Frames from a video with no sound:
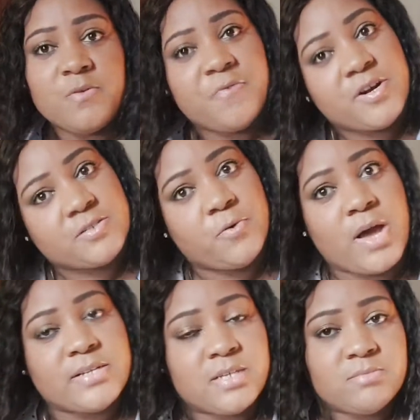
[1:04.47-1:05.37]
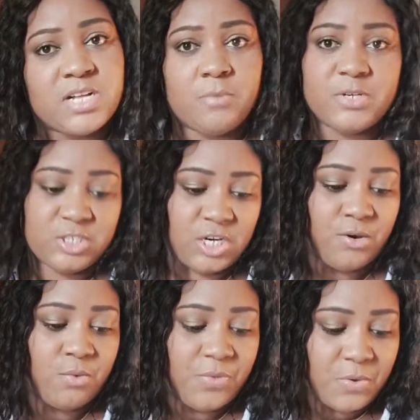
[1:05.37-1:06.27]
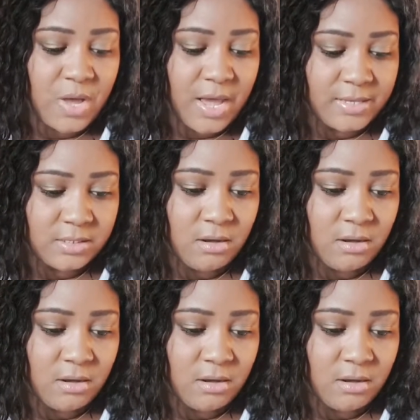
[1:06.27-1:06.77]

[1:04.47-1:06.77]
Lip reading: first few items I'll be sharing with you guys